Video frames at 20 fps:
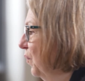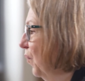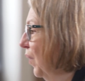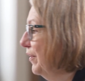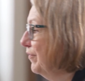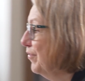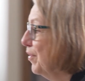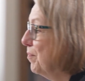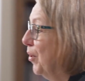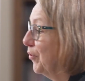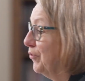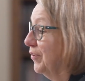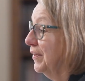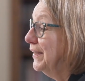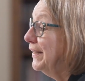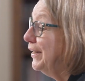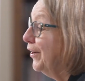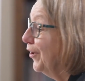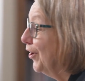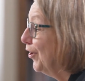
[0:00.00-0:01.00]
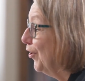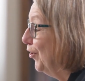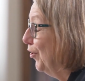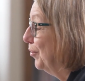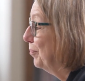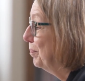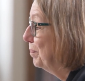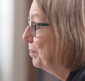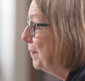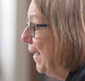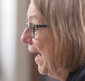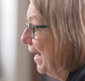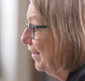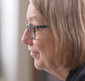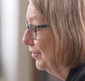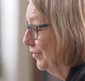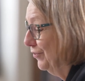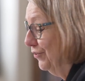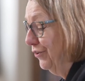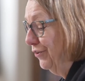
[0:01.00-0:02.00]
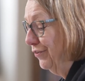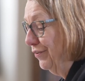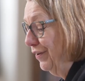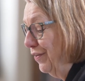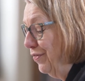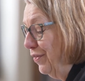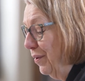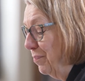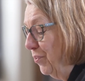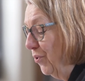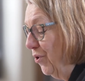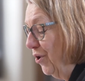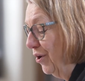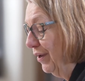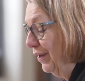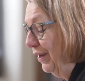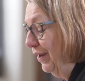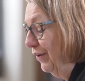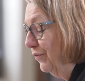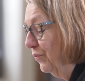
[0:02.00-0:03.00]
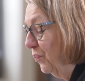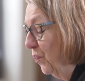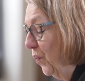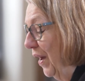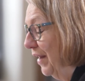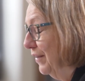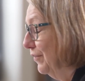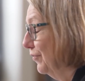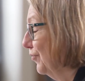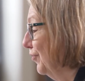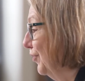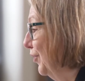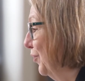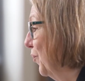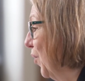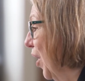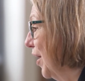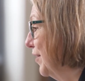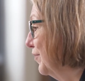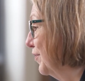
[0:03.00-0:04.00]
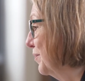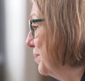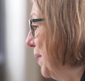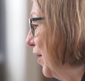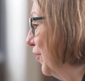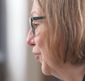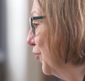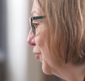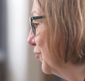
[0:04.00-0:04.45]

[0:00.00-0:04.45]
One of the most lyrical passages in the book is when she writes about